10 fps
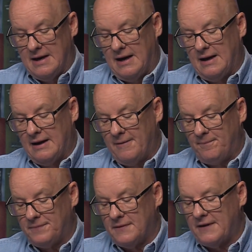
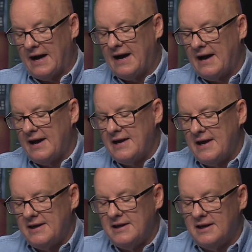The
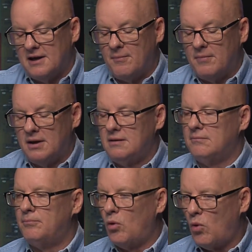IIAM
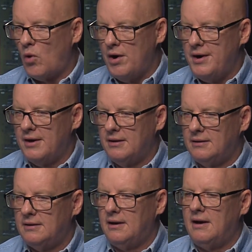board
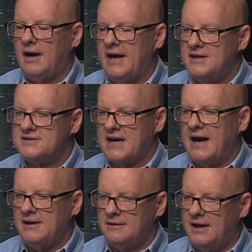had
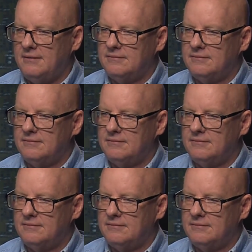decided that